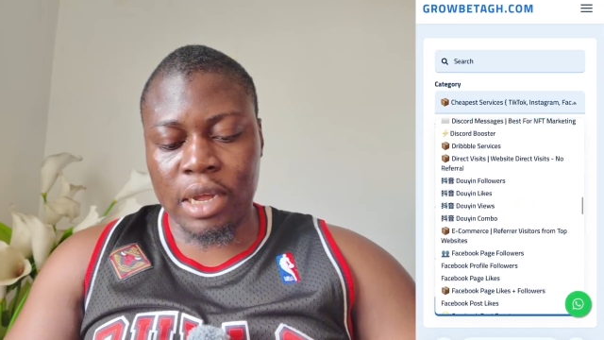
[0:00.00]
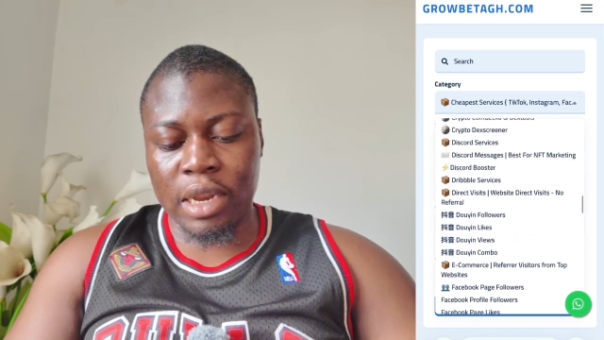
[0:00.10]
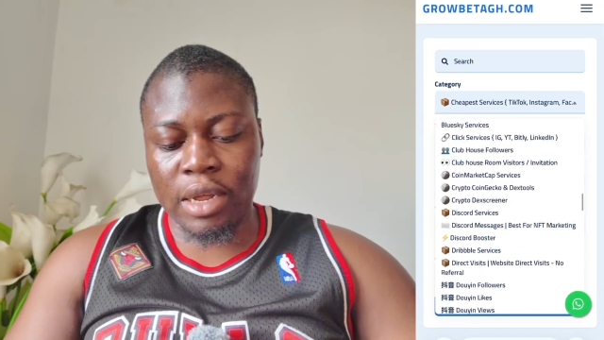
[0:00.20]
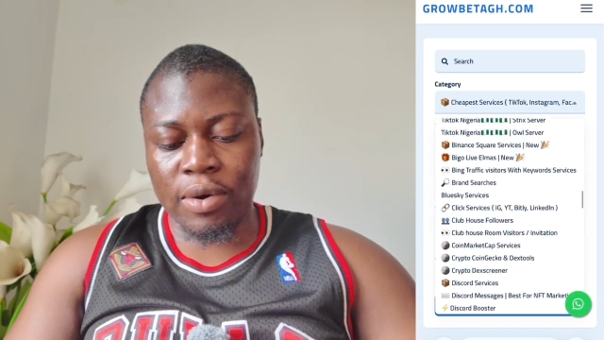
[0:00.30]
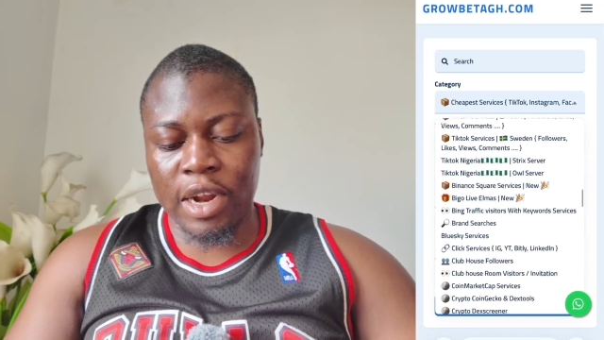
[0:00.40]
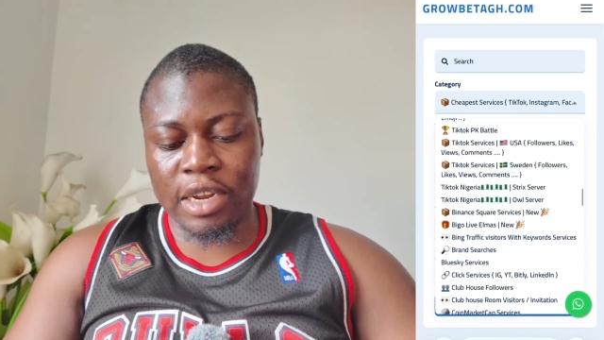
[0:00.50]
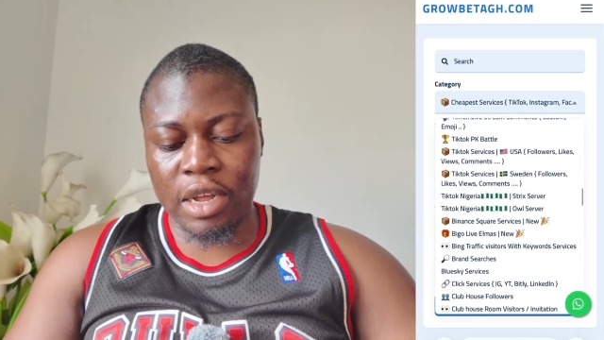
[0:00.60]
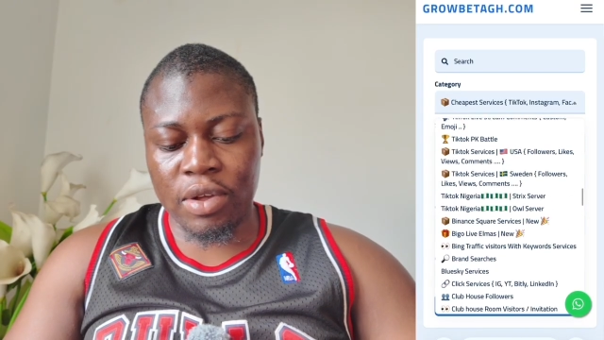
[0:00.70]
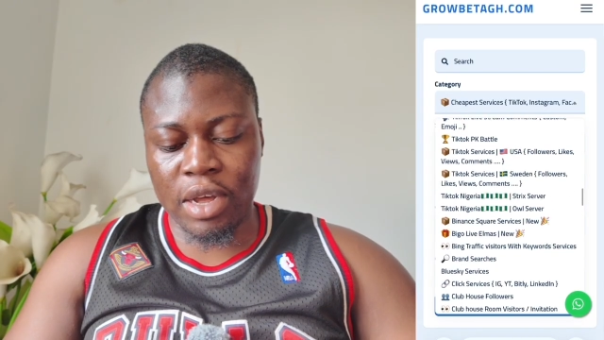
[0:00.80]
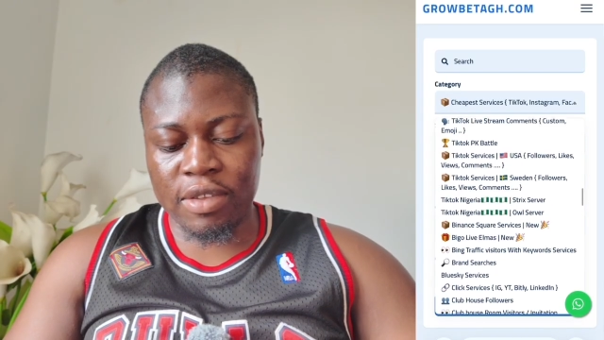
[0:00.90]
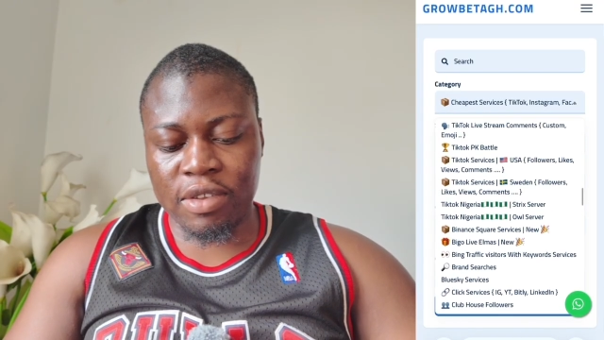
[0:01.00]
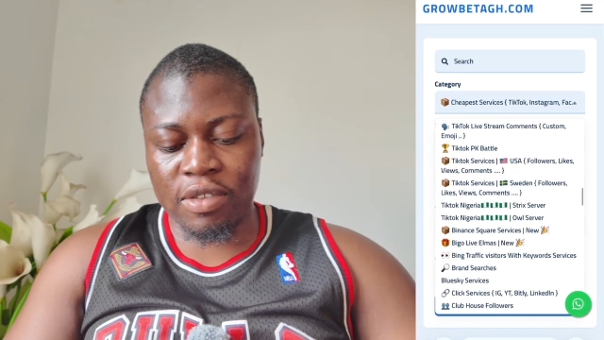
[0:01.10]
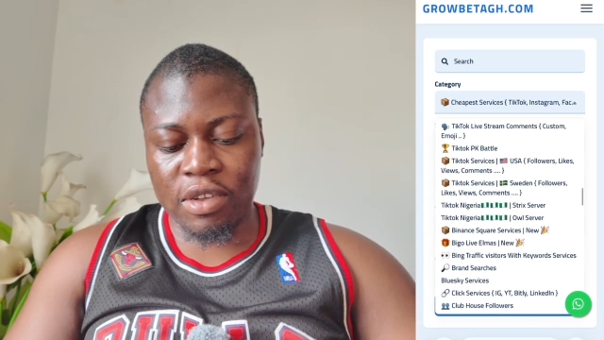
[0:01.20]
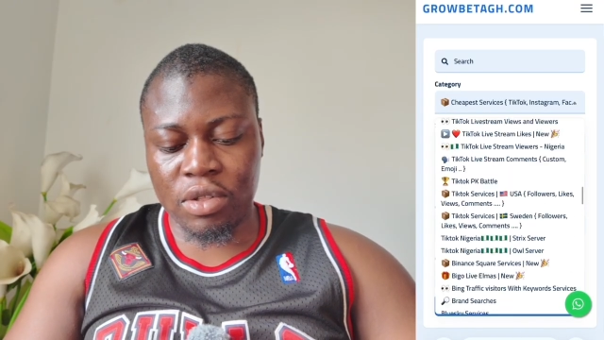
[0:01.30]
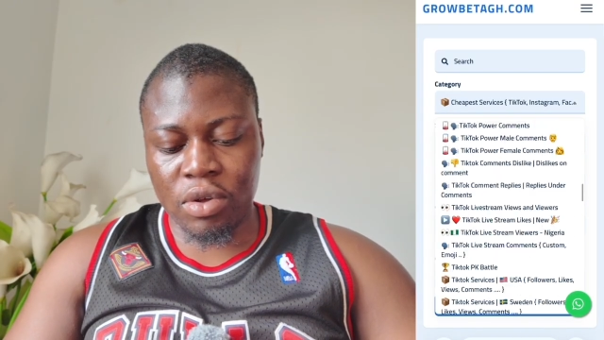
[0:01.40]
And right here you can see
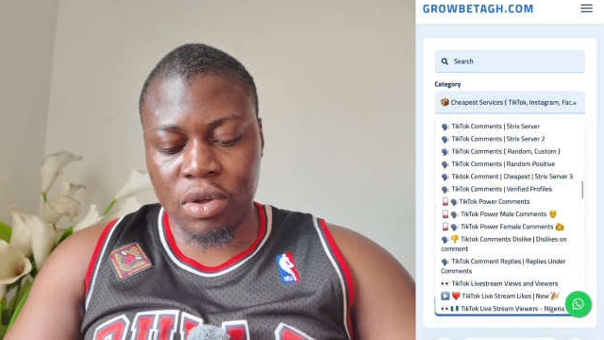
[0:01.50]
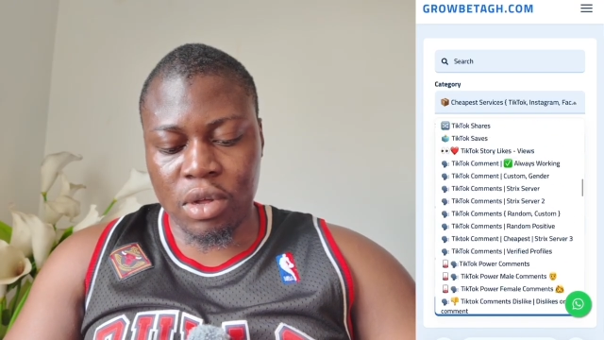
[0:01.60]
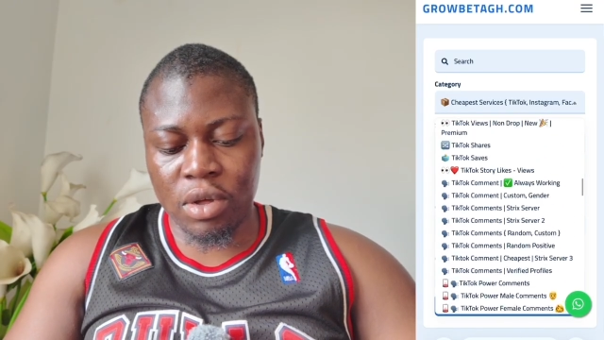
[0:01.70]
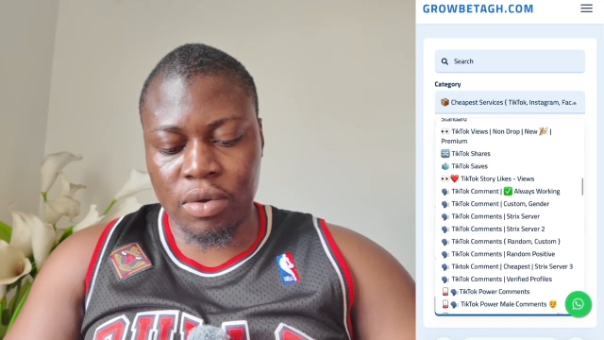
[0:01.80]
TikTok